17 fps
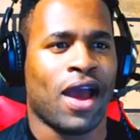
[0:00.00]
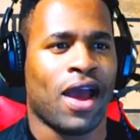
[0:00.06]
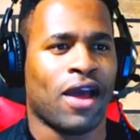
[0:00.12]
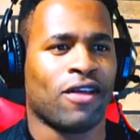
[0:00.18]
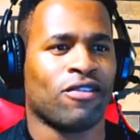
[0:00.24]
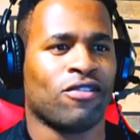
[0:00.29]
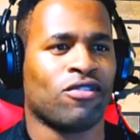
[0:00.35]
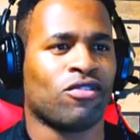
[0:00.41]

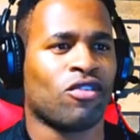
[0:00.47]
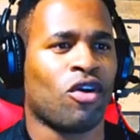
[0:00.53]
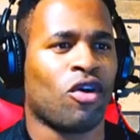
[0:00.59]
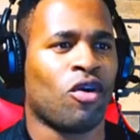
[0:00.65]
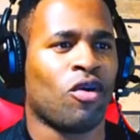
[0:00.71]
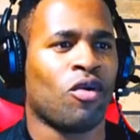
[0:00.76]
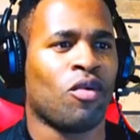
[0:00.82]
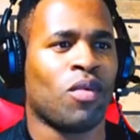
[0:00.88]
And
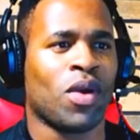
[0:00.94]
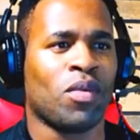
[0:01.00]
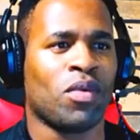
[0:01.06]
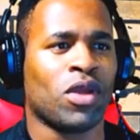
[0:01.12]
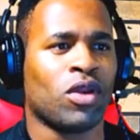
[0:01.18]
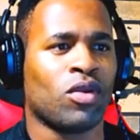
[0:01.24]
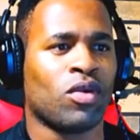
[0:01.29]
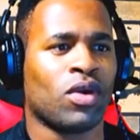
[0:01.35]
so
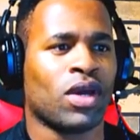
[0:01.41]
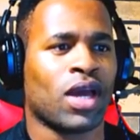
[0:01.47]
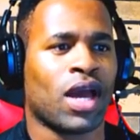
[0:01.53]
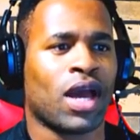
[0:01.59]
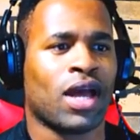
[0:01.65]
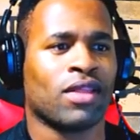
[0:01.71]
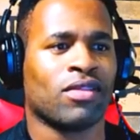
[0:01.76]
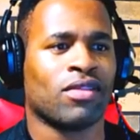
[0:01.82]
when we
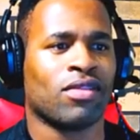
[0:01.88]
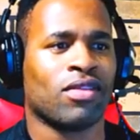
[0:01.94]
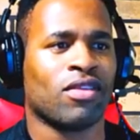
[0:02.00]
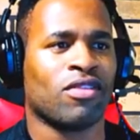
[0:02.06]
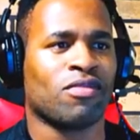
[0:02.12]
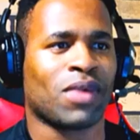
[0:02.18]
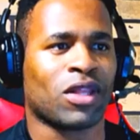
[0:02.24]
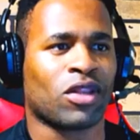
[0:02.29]
look at
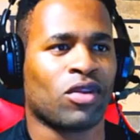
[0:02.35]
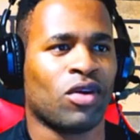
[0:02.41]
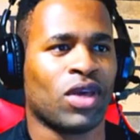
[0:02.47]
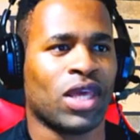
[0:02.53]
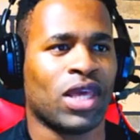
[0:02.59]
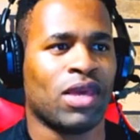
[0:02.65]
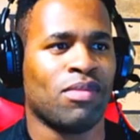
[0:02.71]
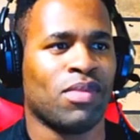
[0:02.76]
this
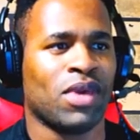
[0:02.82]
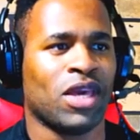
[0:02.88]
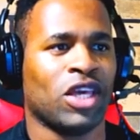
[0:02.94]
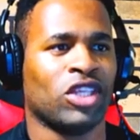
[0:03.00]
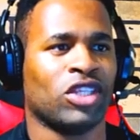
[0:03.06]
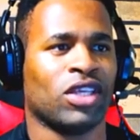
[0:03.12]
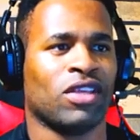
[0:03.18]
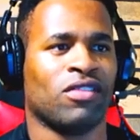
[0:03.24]
particular
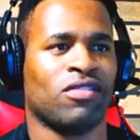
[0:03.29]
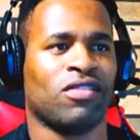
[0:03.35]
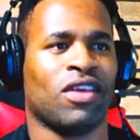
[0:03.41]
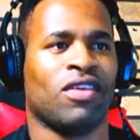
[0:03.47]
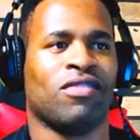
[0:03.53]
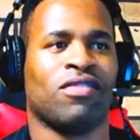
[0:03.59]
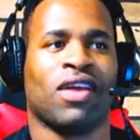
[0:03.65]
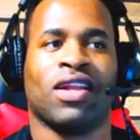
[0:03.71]
image, it
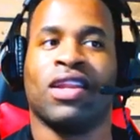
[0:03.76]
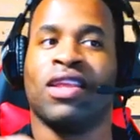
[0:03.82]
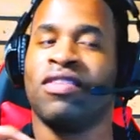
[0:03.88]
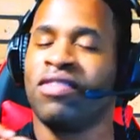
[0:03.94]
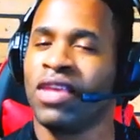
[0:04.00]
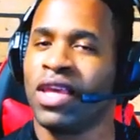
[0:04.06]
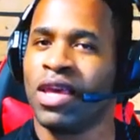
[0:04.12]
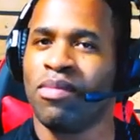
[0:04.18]
says that
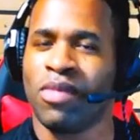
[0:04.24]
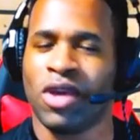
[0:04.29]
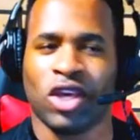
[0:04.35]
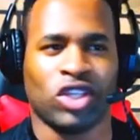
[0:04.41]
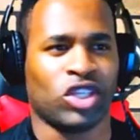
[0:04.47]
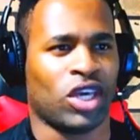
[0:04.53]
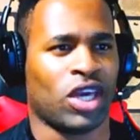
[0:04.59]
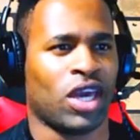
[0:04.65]
this
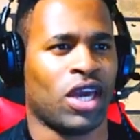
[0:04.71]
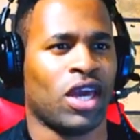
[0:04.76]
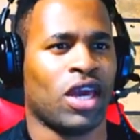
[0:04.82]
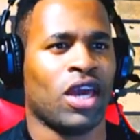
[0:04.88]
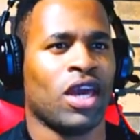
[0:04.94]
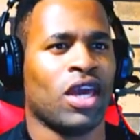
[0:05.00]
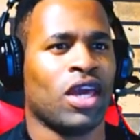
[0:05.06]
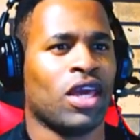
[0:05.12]
image
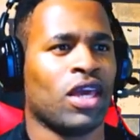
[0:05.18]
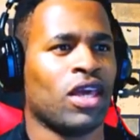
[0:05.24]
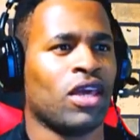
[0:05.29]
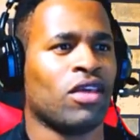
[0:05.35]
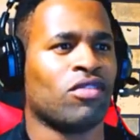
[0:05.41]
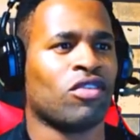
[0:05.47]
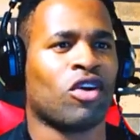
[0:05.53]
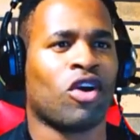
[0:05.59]
here
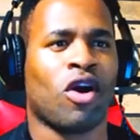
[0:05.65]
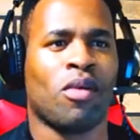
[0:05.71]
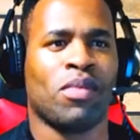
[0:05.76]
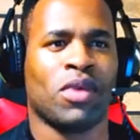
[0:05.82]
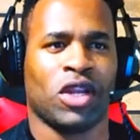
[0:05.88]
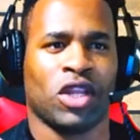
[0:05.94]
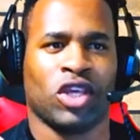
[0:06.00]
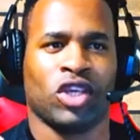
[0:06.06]
is a
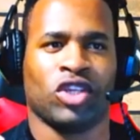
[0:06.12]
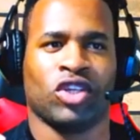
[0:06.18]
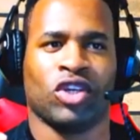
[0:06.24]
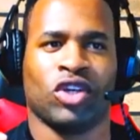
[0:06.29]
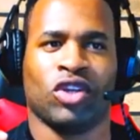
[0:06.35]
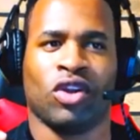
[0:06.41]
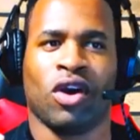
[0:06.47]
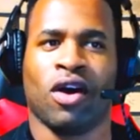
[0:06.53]

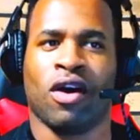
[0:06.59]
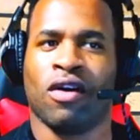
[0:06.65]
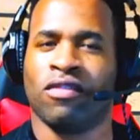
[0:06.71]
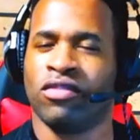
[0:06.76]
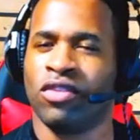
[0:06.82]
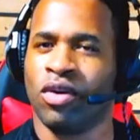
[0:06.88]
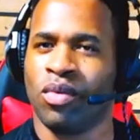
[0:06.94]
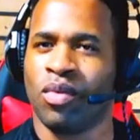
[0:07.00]
combination
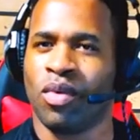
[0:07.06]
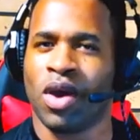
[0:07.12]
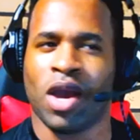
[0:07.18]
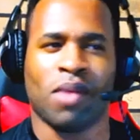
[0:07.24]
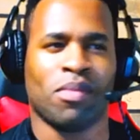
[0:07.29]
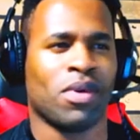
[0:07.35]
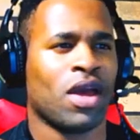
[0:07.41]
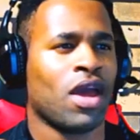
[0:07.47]
of the
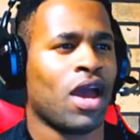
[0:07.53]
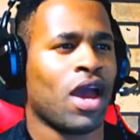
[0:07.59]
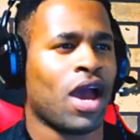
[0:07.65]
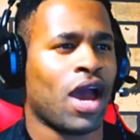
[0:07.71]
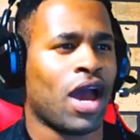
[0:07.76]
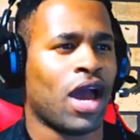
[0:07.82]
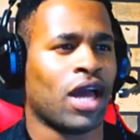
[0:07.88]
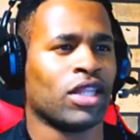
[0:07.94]
Webb
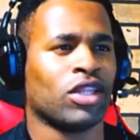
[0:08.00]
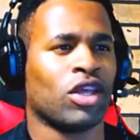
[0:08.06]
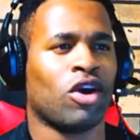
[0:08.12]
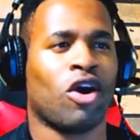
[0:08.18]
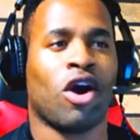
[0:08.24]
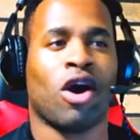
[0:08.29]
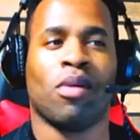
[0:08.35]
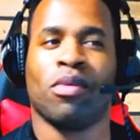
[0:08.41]
and
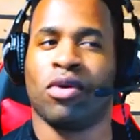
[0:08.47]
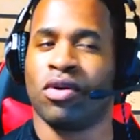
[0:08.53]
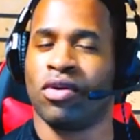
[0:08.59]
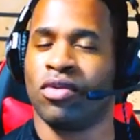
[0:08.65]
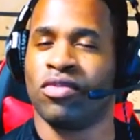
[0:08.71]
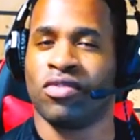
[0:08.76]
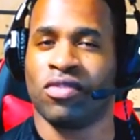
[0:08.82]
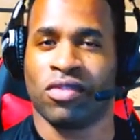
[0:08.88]
the
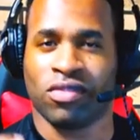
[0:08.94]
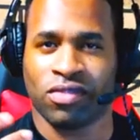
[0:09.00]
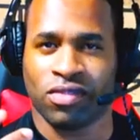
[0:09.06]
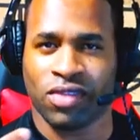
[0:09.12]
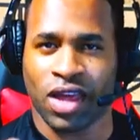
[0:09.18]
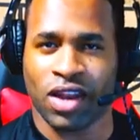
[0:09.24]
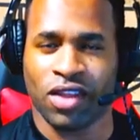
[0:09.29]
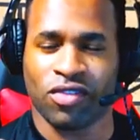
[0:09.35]
Hubble's
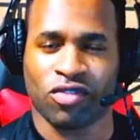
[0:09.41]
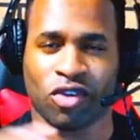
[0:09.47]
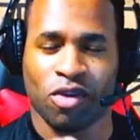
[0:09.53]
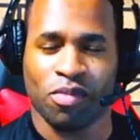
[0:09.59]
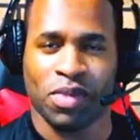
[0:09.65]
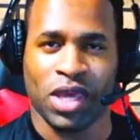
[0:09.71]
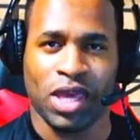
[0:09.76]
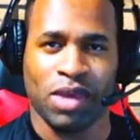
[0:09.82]

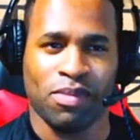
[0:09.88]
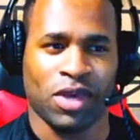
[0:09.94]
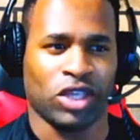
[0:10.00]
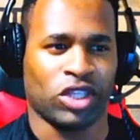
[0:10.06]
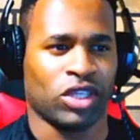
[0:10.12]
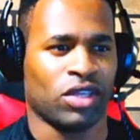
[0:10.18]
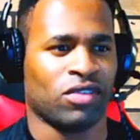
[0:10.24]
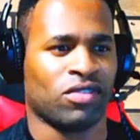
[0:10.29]
telescope
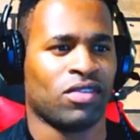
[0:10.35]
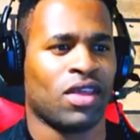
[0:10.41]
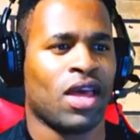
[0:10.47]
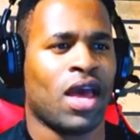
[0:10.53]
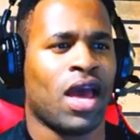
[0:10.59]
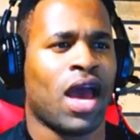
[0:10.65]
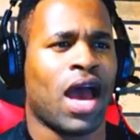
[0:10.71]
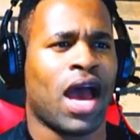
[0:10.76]
images,
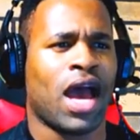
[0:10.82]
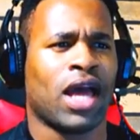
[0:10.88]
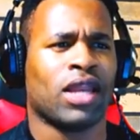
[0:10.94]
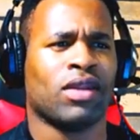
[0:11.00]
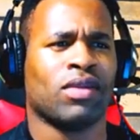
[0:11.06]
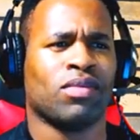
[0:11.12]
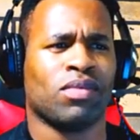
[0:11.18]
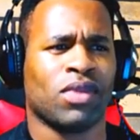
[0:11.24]

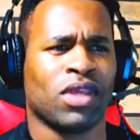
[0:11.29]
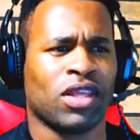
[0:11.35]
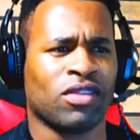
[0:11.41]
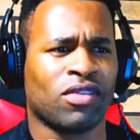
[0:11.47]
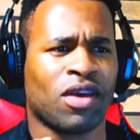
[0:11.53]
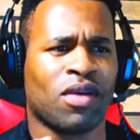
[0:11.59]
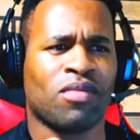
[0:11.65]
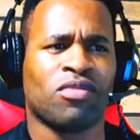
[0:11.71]
and
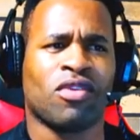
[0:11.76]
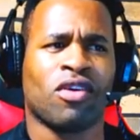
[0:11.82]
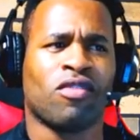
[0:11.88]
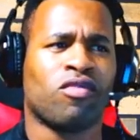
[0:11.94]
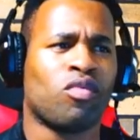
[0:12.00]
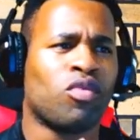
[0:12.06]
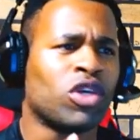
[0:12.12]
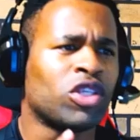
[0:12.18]
in terms
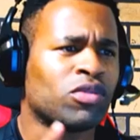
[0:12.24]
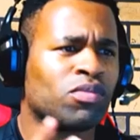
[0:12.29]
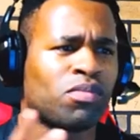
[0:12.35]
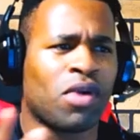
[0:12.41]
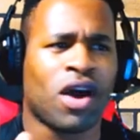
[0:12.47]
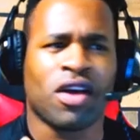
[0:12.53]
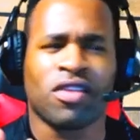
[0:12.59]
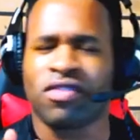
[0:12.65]
of
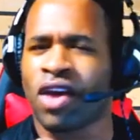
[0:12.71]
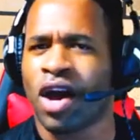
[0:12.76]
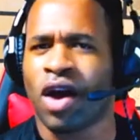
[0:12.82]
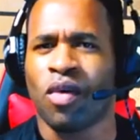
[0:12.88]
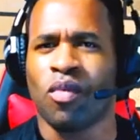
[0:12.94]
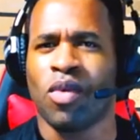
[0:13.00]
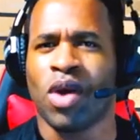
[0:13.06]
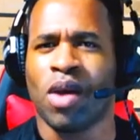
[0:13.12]
which parts
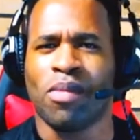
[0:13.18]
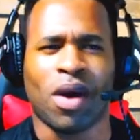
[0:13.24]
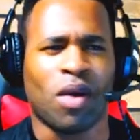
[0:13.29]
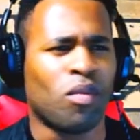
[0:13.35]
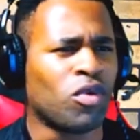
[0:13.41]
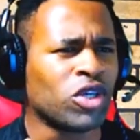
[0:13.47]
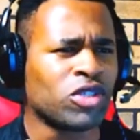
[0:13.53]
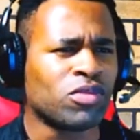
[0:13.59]
are Webb
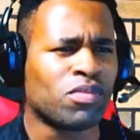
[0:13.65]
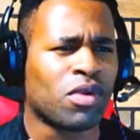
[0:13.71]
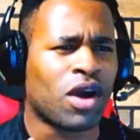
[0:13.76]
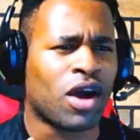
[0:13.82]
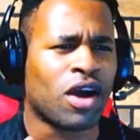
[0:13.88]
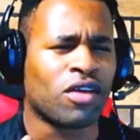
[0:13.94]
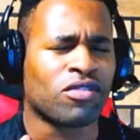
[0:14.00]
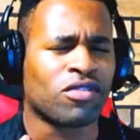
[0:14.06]
and which
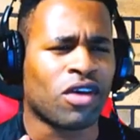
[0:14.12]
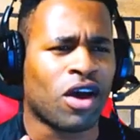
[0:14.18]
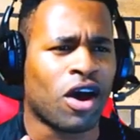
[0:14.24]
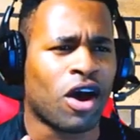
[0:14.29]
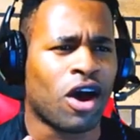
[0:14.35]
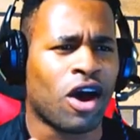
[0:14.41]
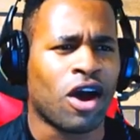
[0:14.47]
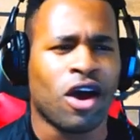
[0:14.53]
parts
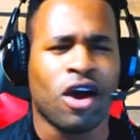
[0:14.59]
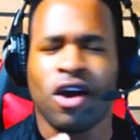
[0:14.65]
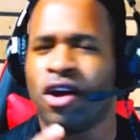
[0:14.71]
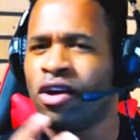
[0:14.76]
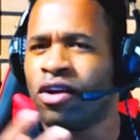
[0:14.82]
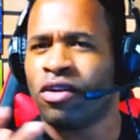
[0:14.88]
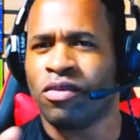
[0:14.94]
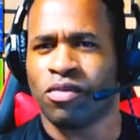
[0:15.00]
are,
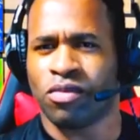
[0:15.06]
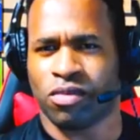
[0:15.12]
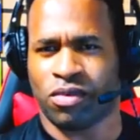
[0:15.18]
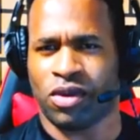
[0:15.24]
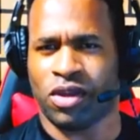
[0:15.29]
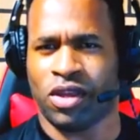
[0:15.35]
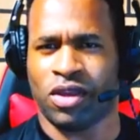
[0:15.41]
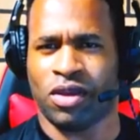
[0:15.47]

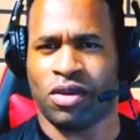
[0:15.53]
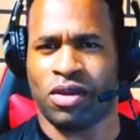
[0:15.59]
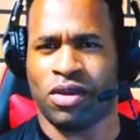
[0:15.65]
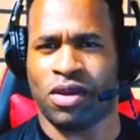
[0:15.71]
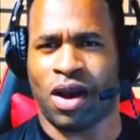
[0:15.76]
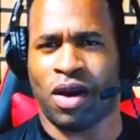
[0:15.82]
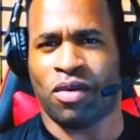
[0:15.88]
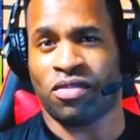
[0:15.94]

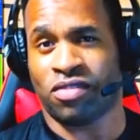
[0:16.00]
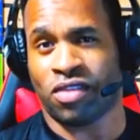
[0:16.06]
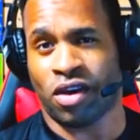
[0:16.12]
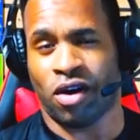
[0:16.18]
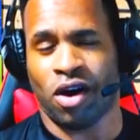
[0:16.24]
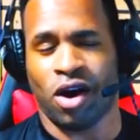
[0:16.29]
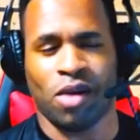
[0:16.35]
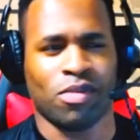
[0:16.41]
I would
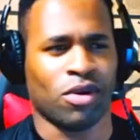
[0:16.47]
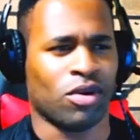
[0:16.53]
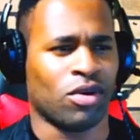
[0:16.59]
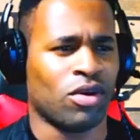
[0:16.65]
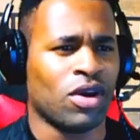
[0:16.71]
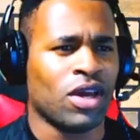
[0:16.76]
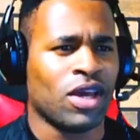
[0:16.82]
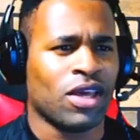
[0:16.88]
say,
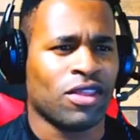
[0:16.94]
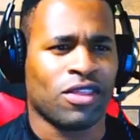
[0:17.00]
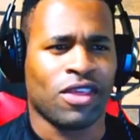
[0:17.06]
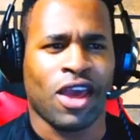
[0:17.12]
Hubble,